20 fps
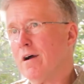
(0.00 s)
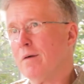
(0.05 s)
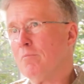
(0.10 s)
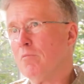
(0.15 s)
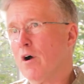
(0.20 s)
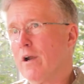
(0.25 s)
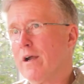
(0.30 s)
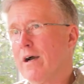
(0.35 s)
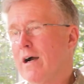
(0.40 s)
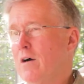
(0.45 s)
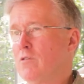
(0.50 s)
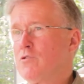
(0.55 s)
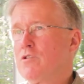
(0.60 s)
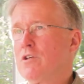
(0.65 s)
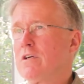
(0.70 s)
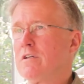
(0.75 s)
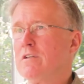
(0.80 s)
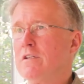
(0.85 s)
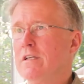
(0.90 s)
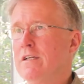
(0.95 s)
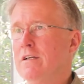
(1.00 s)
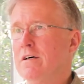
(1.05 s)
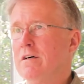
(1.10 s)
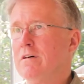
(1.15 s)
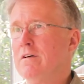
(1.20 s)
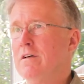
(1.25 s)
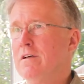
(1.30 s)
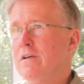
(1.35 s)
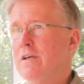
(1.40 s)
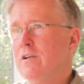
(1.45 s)
I bought a house in
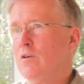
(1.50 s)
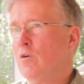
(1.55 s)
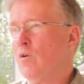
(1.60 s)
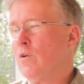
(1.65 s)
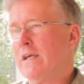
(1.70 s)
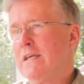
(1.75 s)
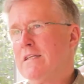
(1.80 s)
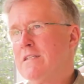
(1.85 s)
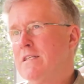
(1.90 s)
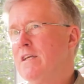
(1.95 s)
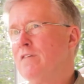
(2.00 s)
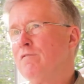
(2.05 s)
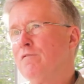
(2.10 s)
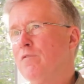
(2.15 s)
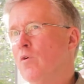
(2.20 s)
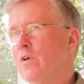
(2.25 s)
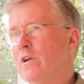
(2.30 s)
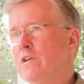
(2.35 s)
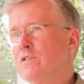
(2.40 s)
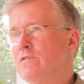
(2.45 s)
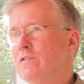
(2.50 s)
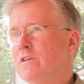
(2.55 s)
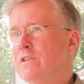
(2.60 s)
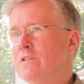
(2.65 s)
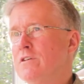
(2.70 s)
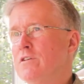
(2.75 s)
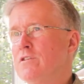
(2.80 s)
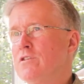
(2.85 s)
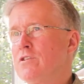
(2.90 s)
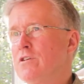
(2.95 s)
Galena, an old 1840s
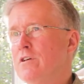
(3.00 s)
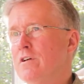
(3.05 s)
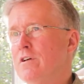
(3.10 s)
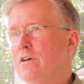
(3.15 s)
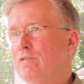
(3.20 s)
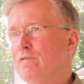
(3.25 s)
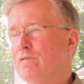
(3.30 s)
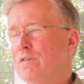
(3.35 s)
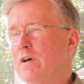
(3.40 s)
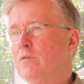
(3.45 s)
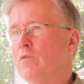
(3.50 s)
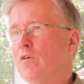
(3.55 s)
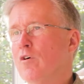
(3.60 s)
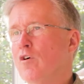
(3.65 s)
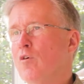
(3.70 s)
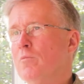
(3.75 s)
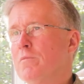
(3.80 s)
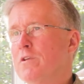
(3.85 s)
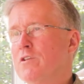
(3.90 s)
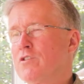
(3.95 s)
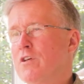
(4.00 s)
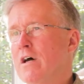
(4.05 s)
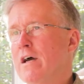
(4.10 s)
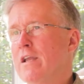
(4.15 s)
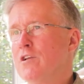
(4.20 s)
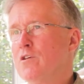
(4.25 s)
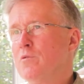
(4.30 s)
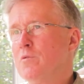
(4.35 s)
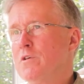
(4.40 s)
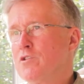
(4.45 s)
vintage federal home, and
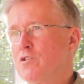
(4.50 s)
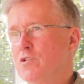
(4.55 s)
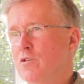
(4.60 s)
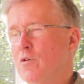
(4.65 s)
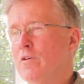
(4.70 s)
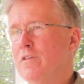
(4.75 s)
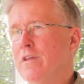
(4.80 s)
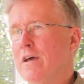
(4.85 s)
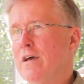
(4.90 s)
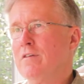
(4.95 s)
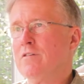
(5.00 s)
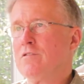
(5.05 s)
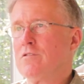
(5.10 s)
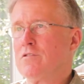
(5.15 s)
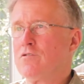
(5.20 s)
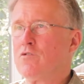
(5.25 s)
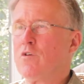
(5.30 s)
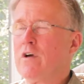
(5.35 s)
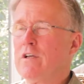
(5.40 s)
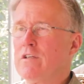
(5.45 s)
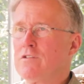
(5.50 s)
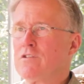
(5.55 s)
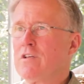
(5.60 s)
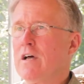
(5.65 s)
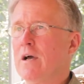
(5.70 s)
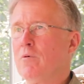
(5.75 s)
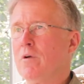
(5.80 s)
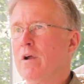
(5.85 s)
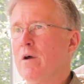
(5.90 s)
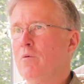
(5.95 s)
decided to restore that and try and
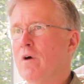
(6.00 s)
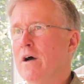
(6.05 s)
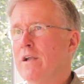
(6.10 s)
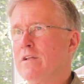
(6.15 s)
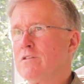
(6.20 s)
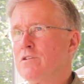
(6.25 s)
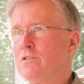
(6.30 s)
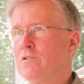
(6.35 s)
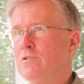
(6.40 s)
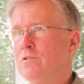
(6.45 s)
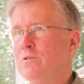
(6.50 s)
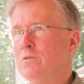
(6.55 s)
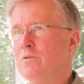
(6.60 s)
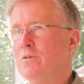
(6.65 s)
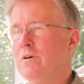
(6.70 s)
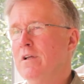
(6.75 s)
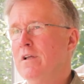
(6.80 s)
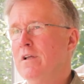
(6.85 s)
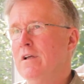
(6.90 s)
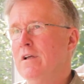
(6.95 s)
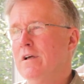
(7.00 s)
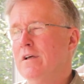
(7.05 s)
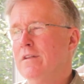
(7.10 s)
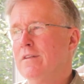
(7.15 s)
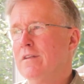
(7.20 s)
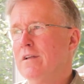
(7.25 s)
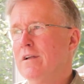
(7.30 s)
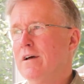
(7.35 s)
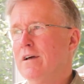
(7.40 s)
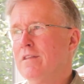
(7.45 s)
decide what I wanted to do.
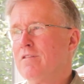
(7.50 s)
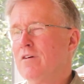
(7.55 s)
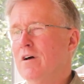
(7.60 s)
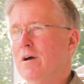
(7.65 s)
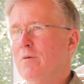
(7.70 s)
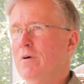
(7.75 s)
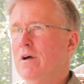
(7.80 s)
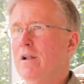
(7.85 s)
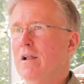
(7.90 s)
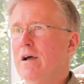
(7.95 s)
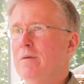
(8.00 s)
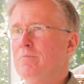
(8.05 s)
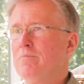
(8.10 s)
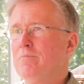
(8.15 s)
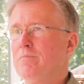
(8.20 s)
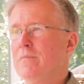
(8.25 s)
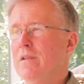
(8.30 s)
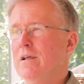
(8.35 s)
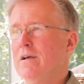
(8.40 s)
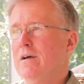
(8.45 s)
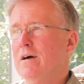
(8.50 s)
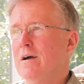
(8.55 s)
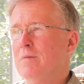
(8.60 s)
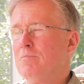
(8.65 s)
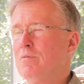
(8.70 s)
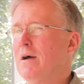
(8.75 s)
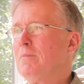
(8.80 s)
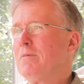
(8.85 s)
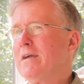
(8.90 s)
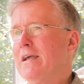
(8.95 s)
Then I thought, well, I
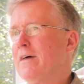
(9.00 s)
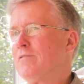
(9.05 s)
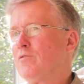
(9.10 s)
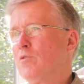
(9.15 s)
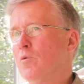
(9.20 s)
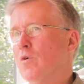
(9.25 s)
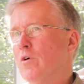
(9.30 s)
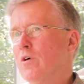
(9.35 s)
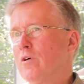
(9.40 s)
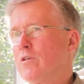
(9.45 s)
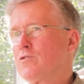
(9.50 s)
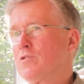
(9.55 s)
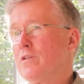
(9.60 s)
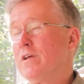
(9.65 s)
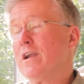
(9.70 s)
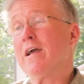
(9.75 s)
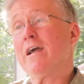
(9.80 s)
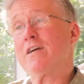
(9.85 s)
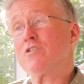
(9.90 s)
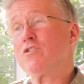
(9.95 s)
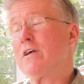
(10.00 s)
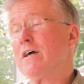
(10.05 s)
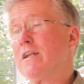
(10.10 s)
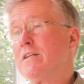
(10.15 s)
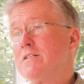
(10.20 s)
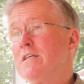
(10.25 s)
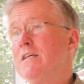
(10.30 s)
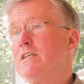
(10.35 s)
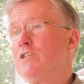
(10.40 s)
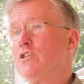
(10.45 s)
probably have to work. So then I actually got
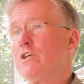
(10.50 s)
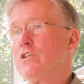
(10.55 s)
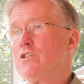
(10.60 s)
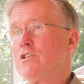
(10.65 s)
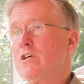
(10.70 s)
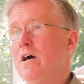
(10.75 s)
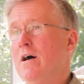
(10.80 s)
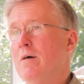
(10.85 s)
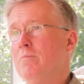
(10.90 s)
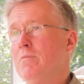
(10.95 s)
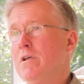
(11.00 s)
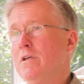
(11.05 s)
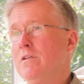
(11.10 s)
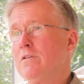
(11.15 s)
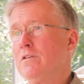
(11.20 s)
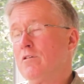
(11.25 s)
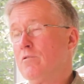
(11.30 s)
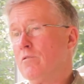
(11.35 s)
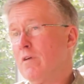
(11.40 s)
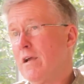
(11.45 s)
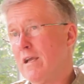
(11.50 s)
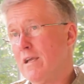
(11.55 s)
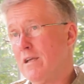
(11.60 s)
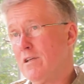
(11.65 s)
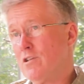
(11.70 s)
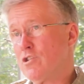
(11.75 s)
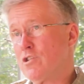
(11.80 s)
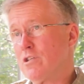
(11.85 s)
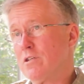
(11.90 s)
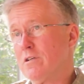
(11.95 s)
a teaching job in
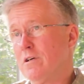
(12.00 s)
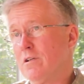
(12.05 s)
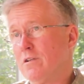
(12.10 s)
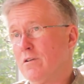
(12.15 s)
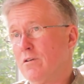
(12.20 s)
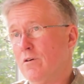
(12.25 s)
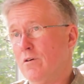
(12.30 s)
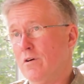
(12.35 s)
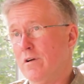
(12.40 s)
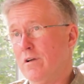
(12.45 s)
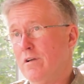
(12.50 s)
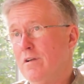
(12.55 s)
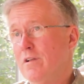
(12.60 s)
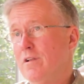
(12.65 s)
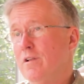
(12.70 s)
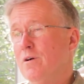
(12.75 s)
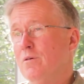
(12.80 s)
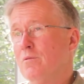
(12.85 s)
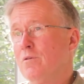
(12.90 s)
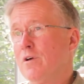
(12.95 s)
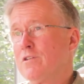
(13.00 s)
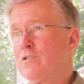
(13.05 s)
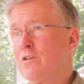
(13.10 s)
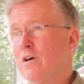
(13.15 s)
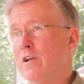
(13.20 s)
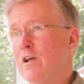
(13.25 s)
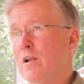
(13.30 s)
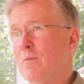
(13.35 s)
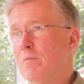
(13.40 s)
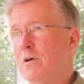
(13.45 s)
LaGrange, Illinois, where I
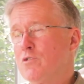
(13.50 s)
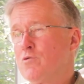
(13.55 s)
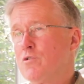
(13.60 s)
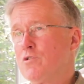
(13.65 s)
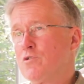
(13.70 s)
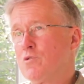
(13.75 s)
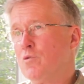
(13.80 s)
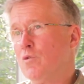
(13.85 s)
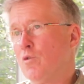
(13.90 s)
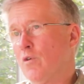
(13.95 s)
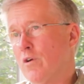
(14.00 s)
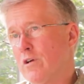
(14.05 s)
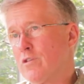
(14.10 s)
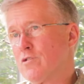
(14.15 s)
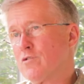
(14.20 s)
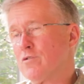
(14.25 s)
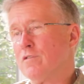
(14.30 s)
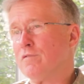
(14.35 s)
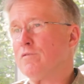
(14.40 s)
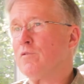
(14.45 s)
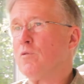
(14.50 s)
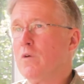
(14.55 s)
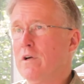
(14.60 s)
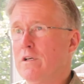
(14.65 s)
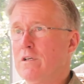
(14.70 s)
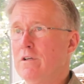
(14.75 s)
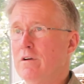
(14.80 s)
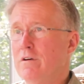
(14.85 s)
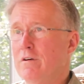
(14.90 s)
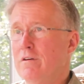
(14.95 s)
taught elementary school orchestra for
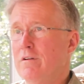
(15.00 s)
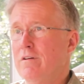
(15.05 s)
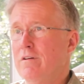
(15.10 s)
1 year.